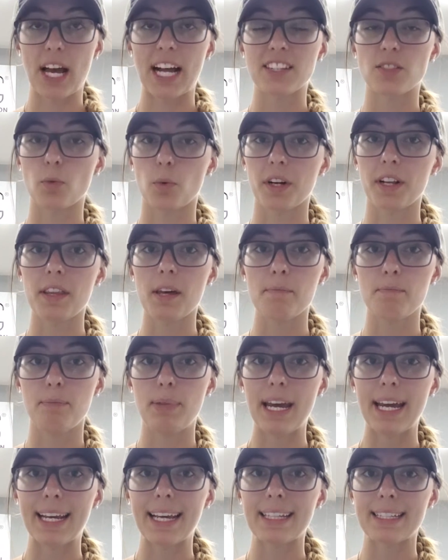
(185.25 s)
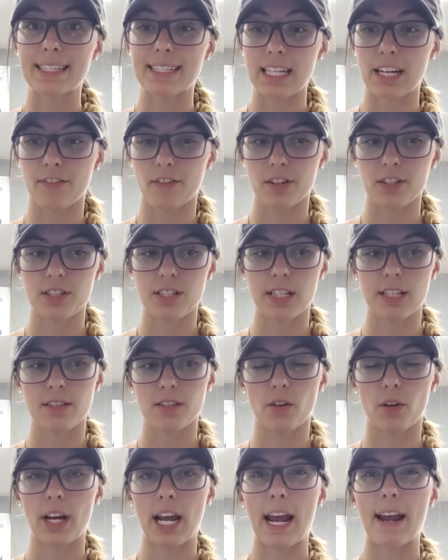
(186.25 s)
That's one of the biggest differences,
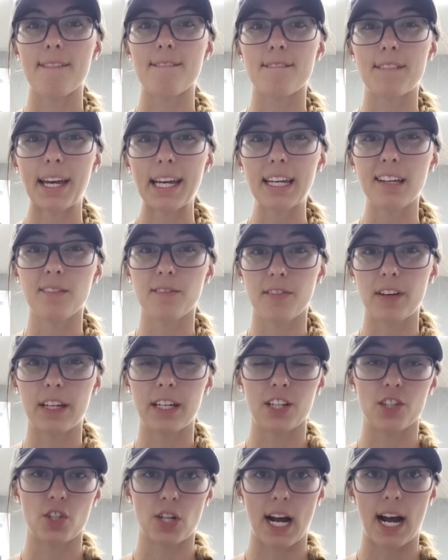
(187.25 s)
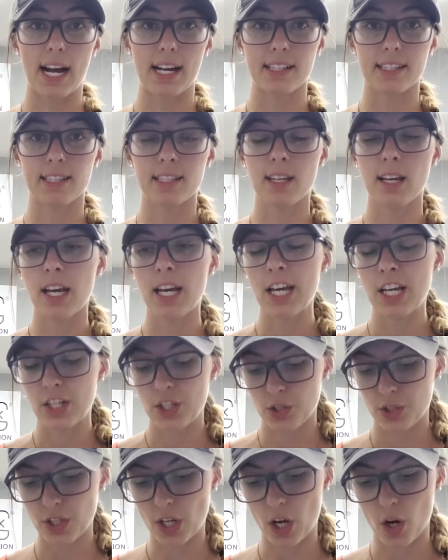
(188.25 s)
okay? Fit and finish, guys.
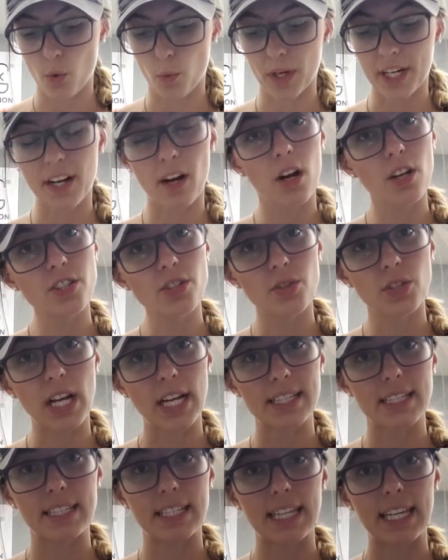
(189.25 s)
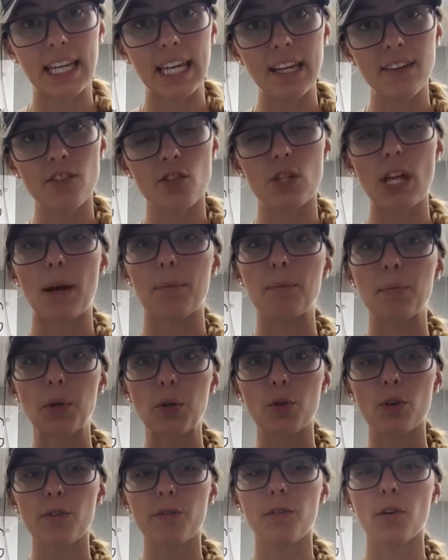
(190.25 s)
So what it also does is it gives you that
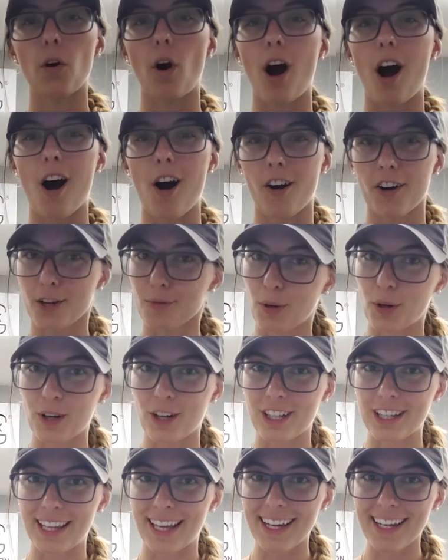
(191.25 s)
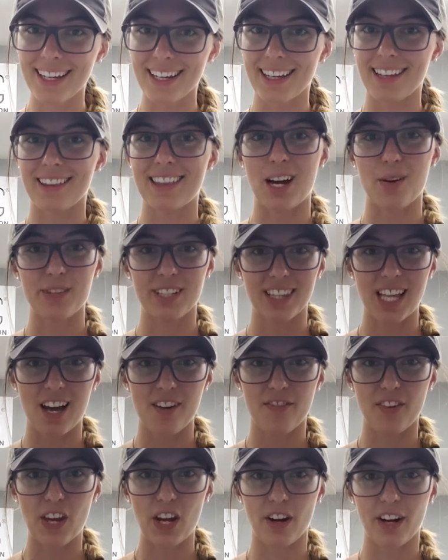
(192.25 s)
beautiful audible click that we
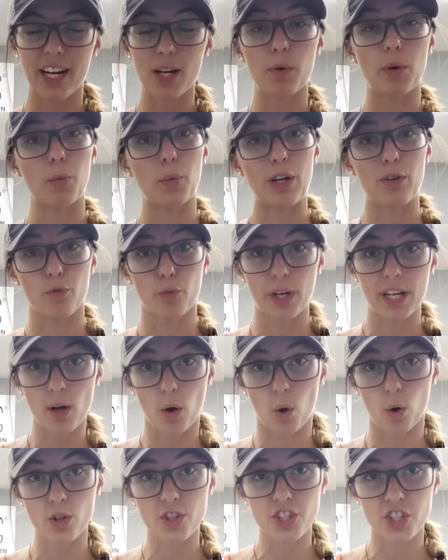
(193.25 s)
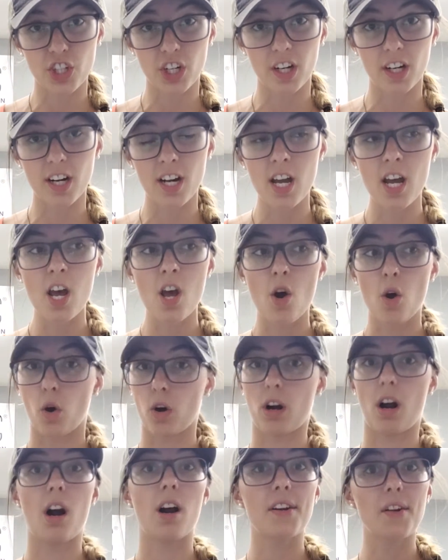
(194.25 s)
love hearing when we reholster
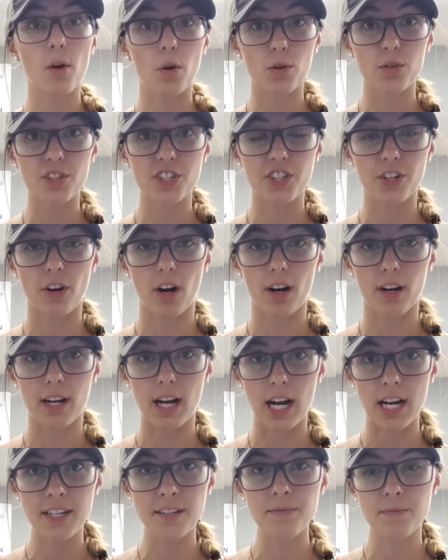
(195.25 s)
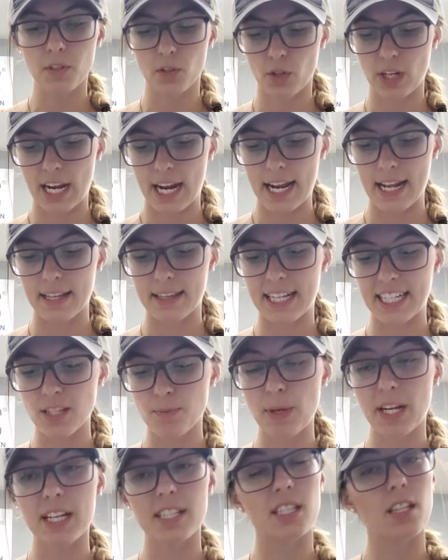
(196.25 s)
or unholster our gun, okay? And that's
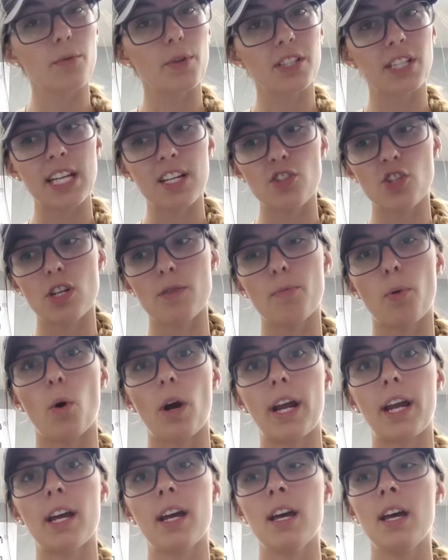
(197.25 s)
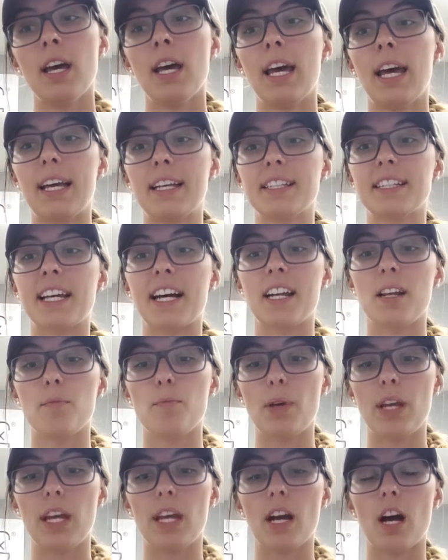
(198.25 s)
because the retention point is going to
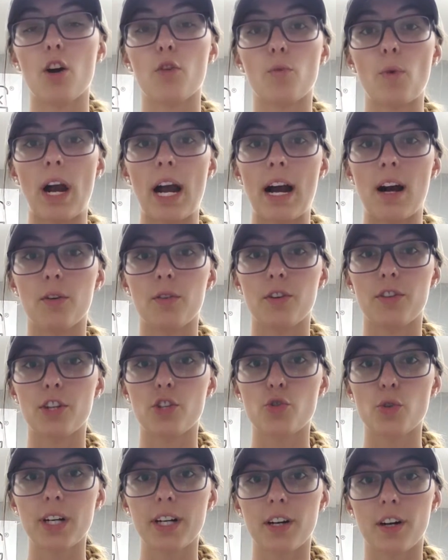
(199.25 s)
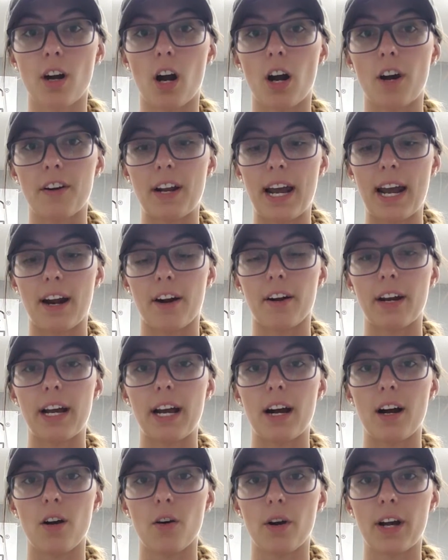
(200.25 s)
be around the trigger guard
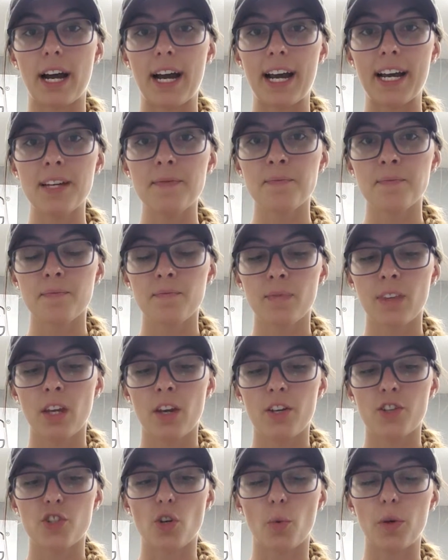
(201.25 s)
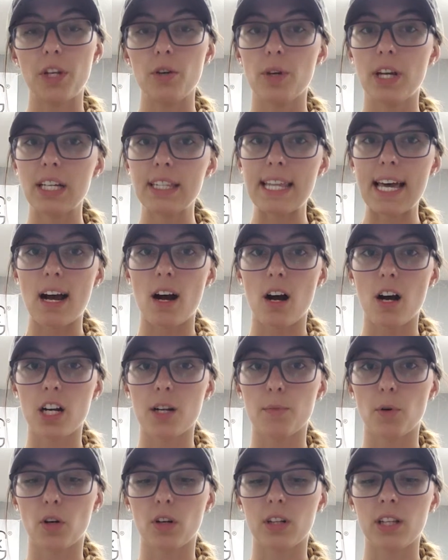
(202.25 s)
area, okay? So when you get that
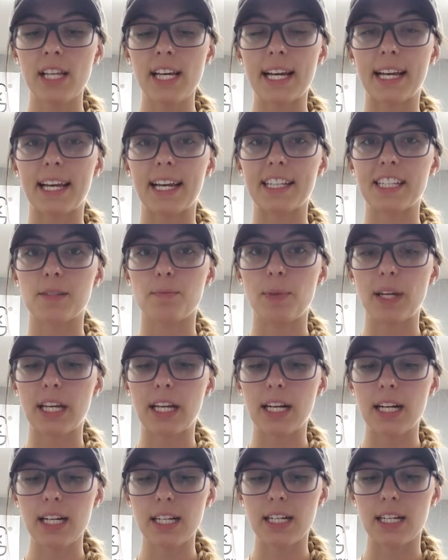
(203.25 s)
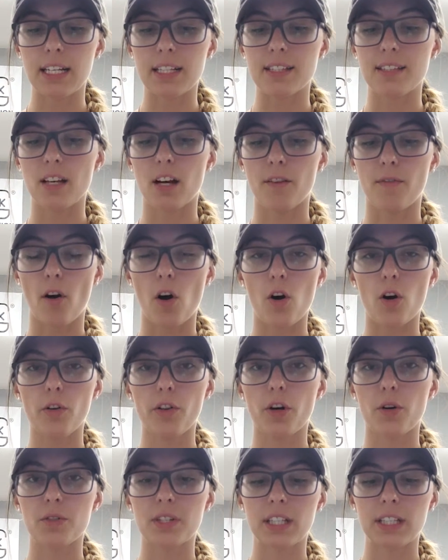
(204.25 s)
audible click, it's because of all
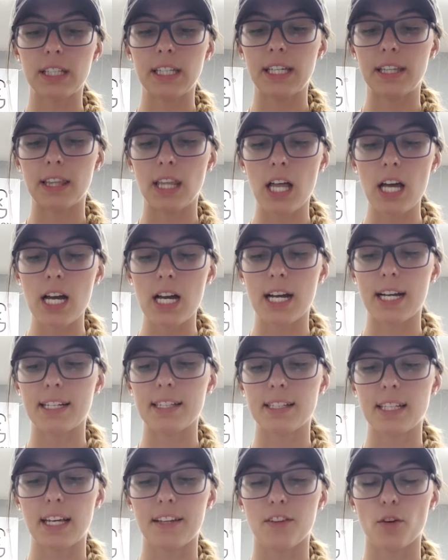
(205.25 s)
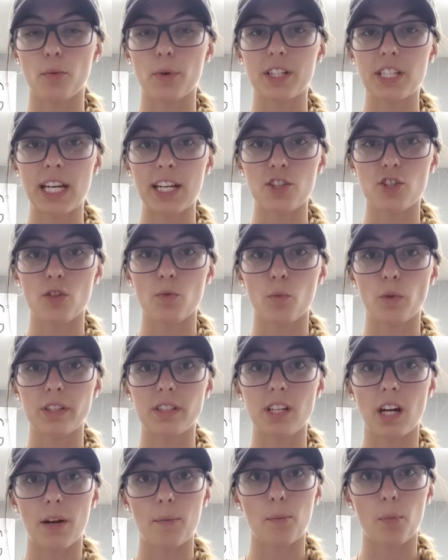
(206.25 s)
those clean lines and the retention was
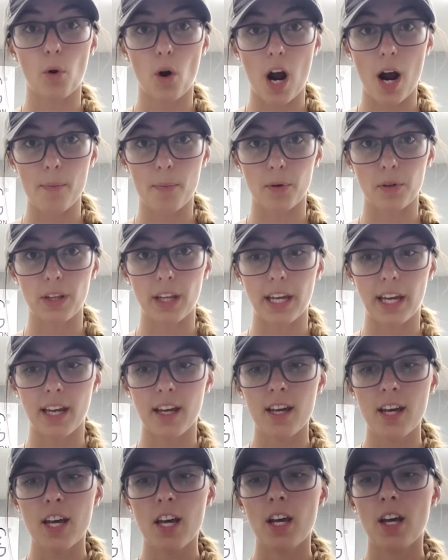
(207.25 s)
done properly.